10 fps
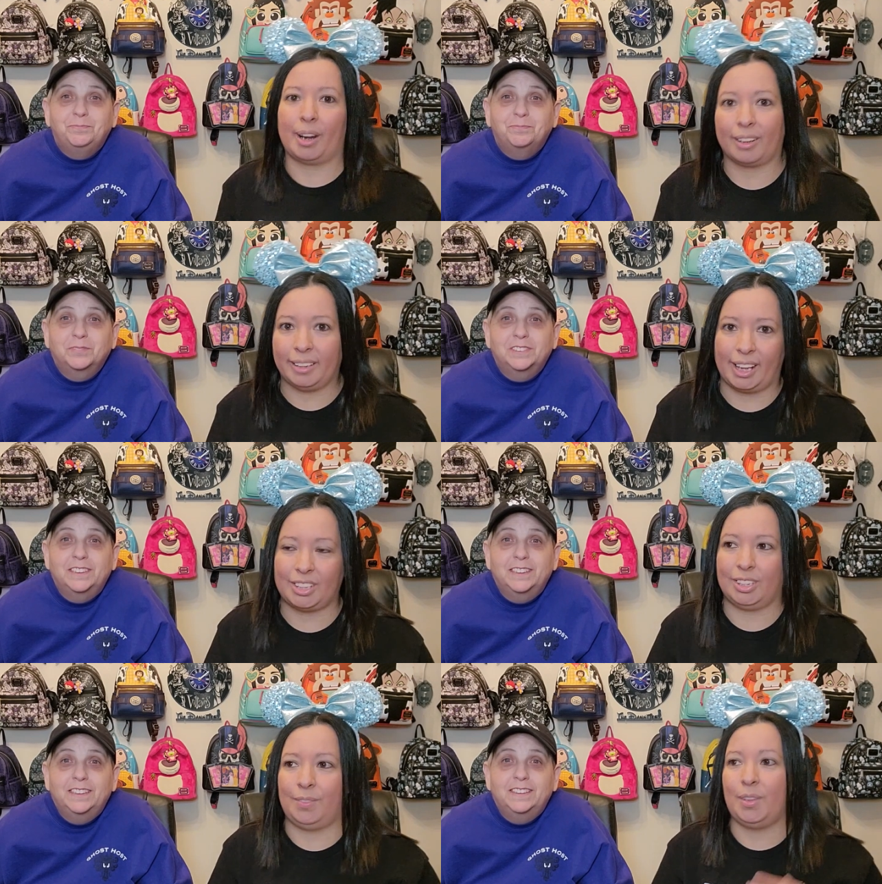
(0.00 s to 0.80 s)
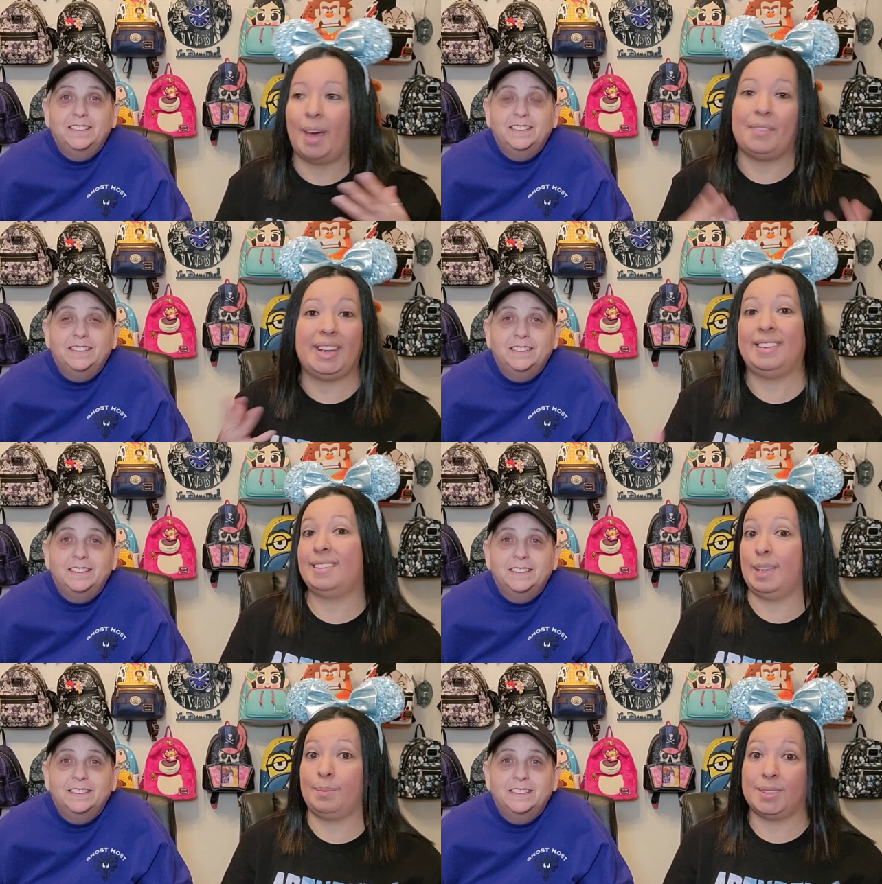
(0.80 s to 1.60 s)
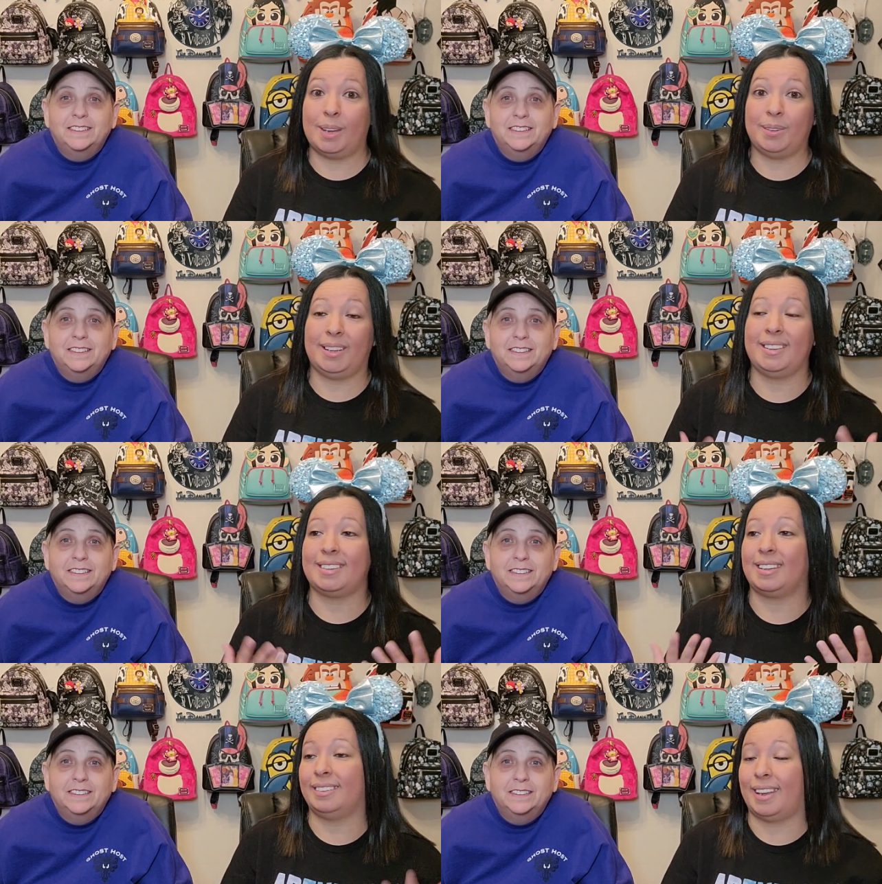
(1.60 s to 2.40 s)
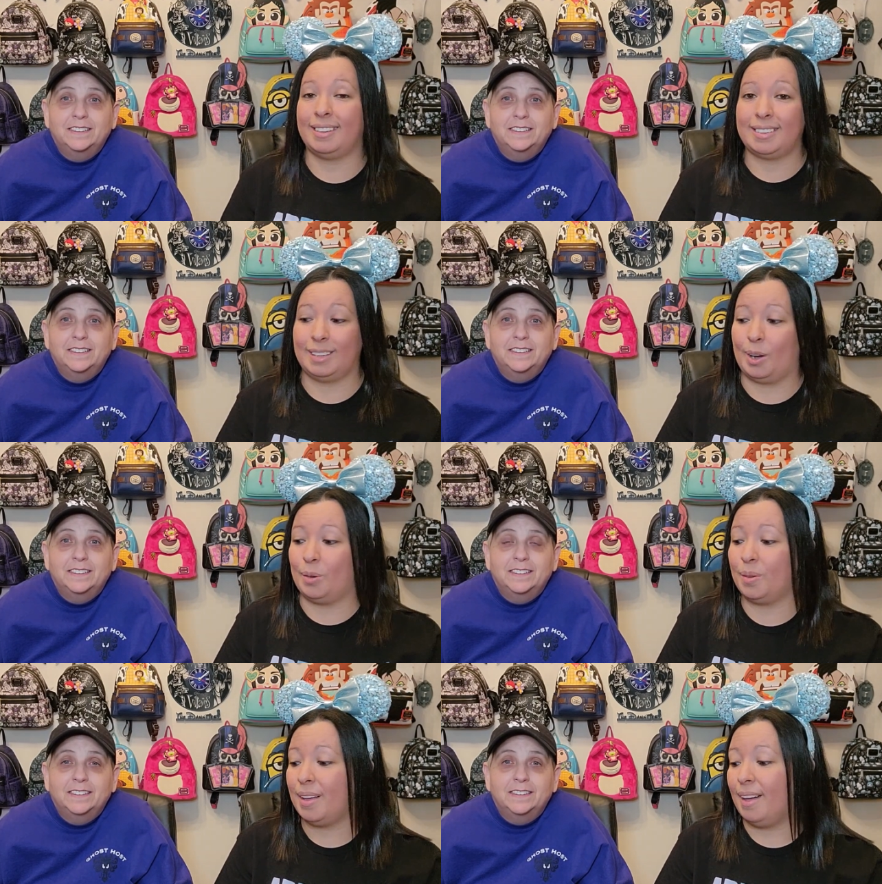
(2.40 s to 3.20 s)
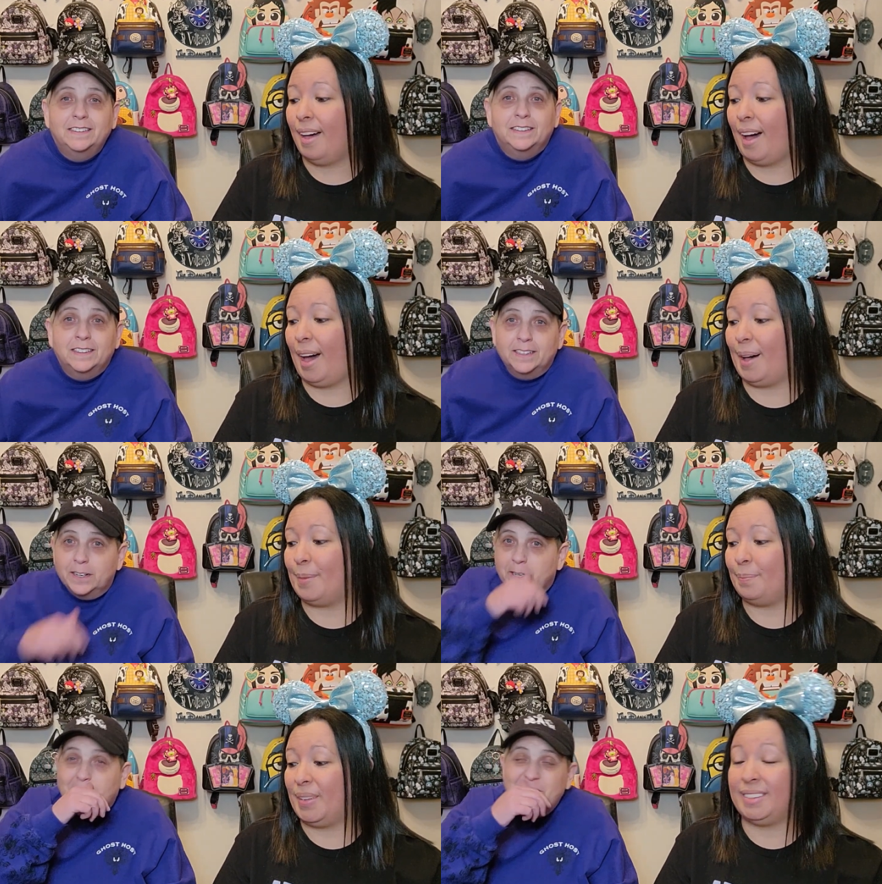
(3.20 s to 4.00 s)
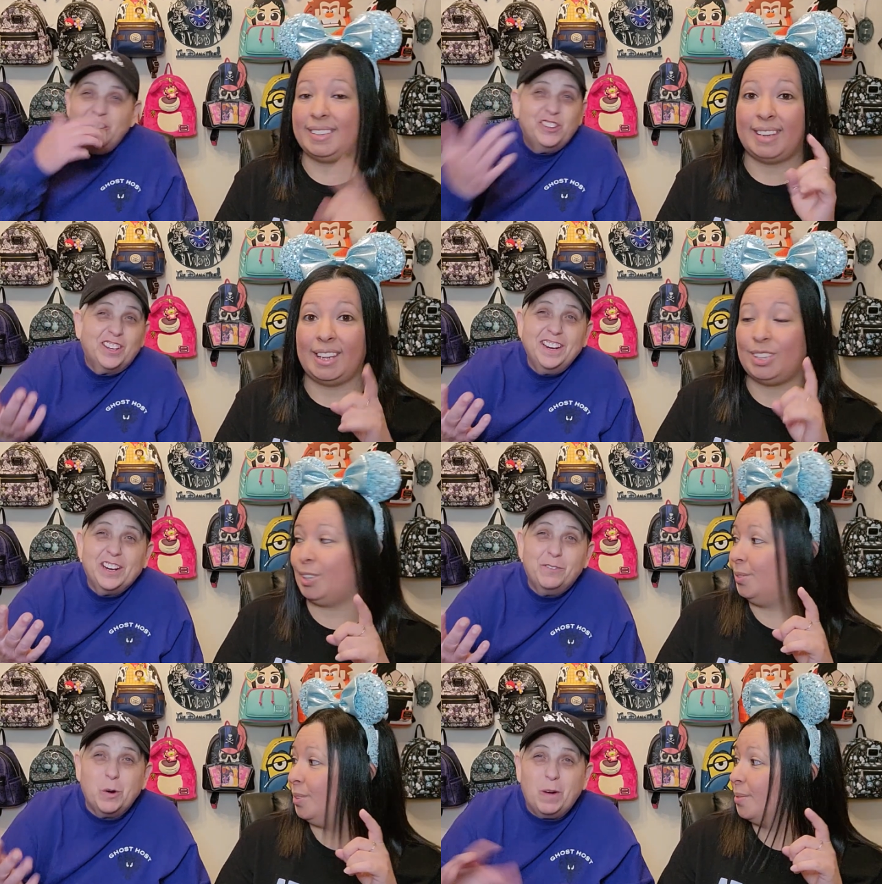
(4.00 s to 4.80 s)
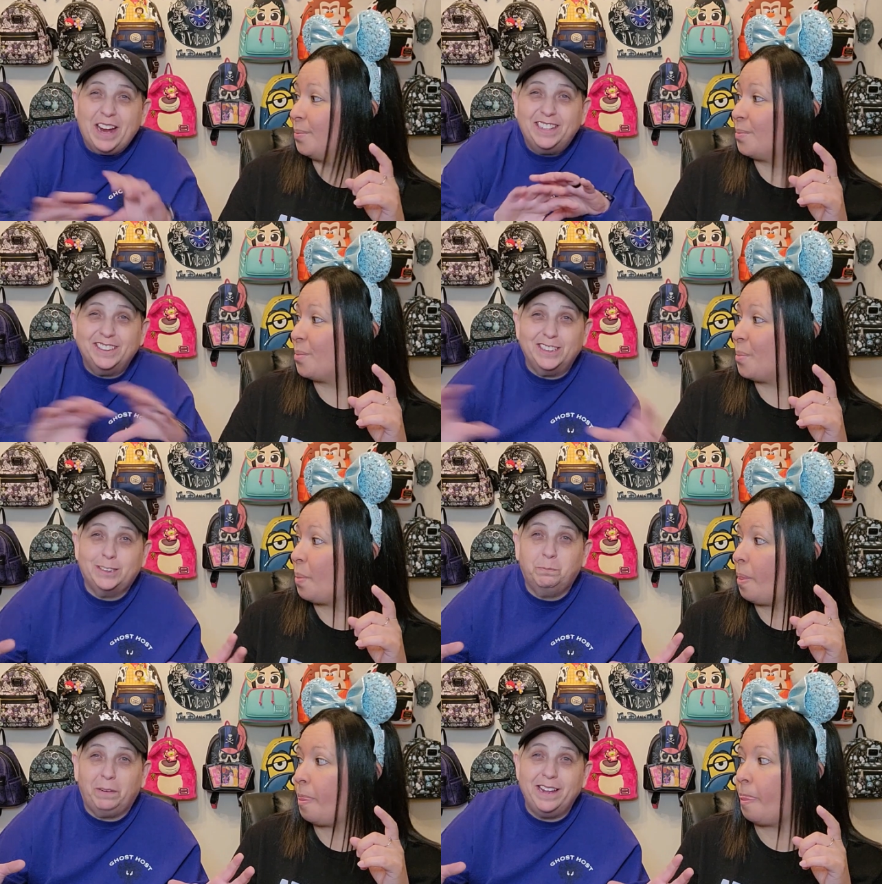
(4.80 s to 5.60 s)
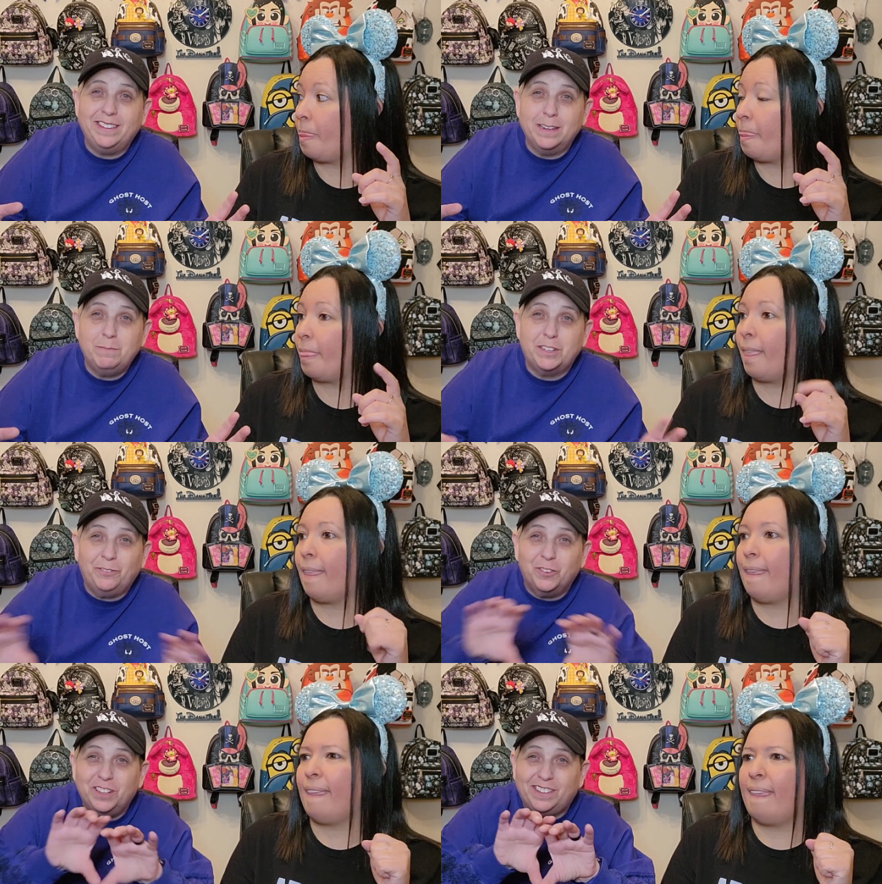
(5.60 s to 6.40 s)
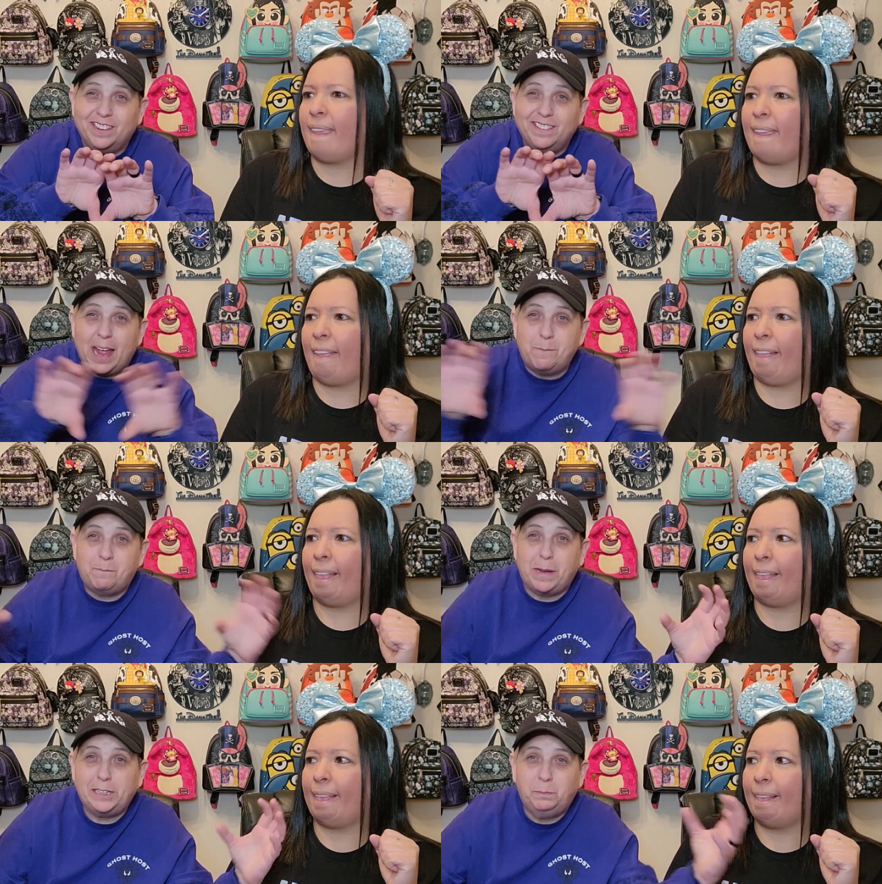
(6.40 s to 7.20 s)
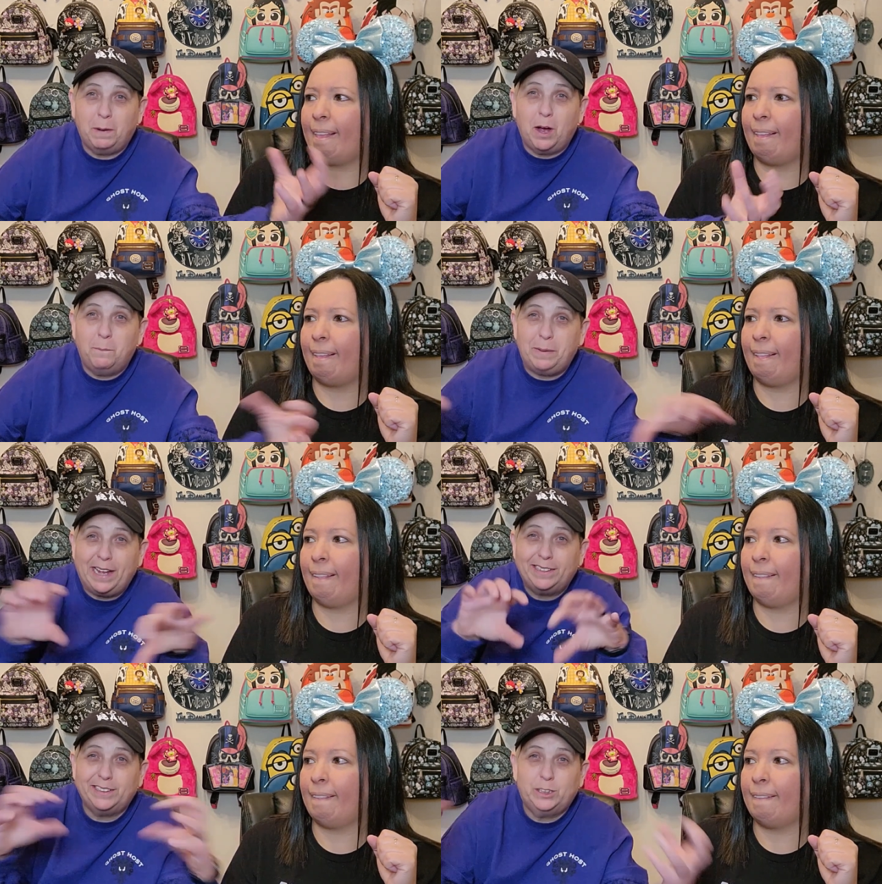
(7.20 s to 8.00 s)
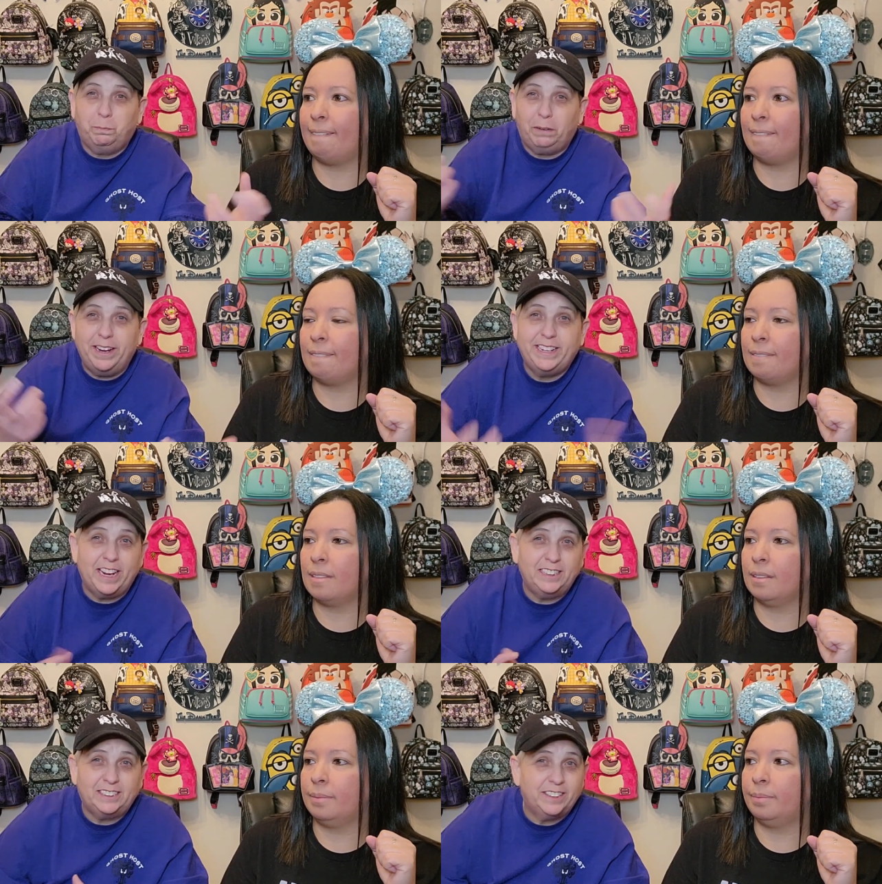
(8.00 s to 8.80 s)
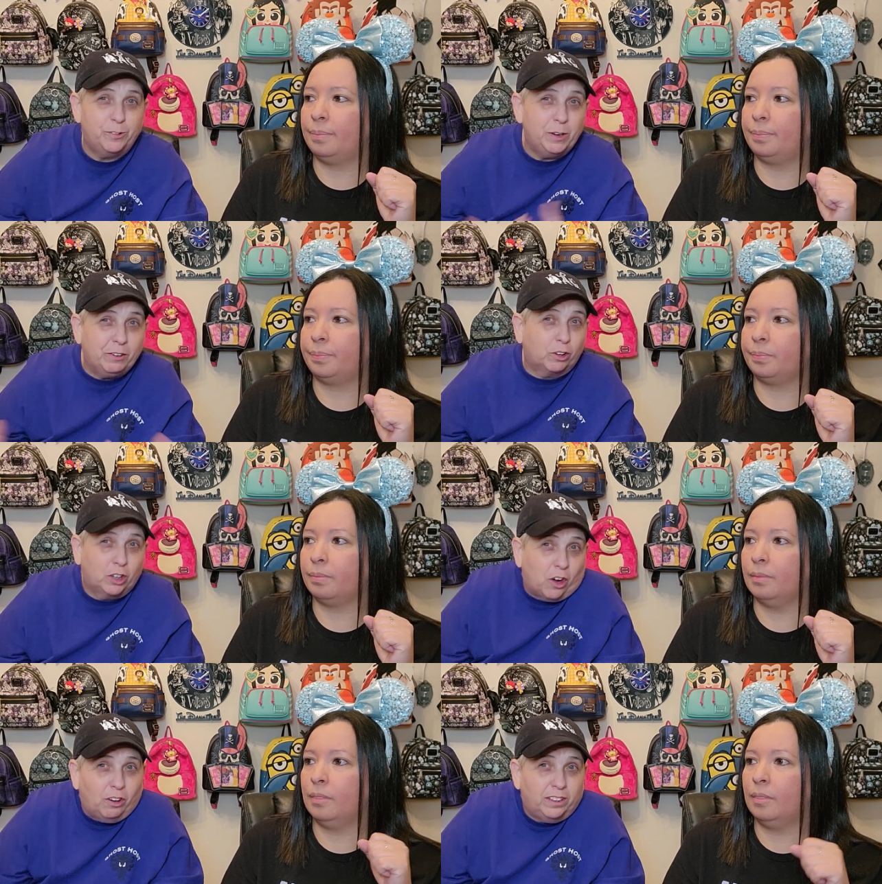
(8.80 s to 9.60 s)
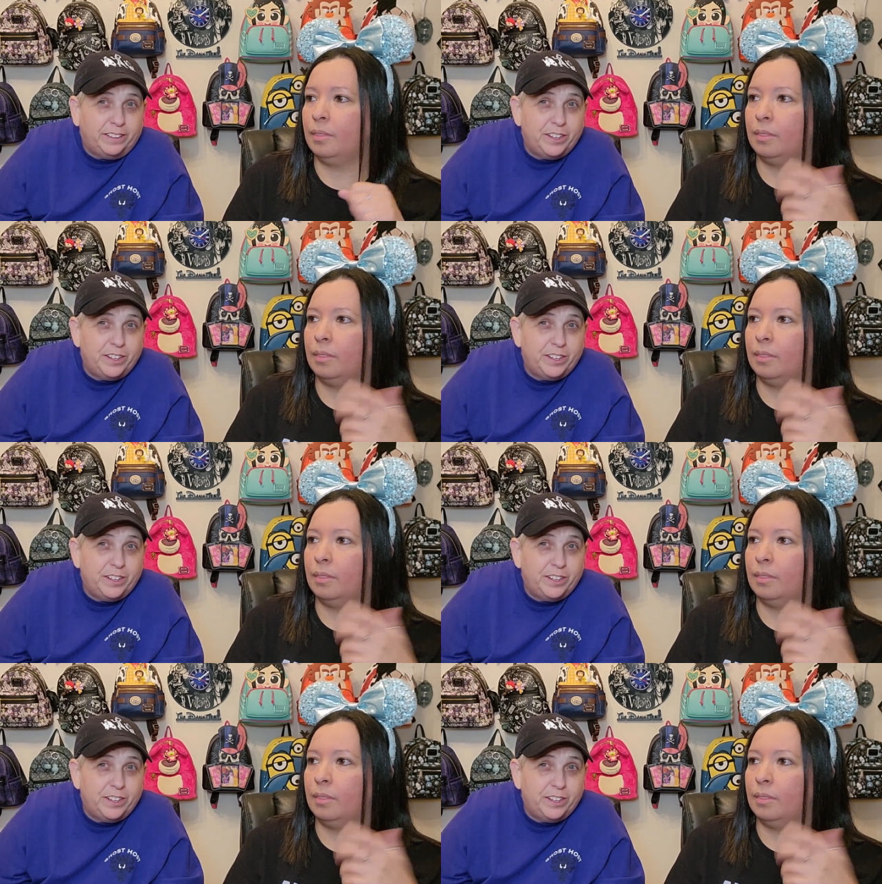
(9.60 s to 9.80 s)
Speaker 1: our collection. If you have any of the same sodas, let us know. Um,
Speaker 2: Can you think tuned. of a way to display them different than that baseball bat display case that we're currently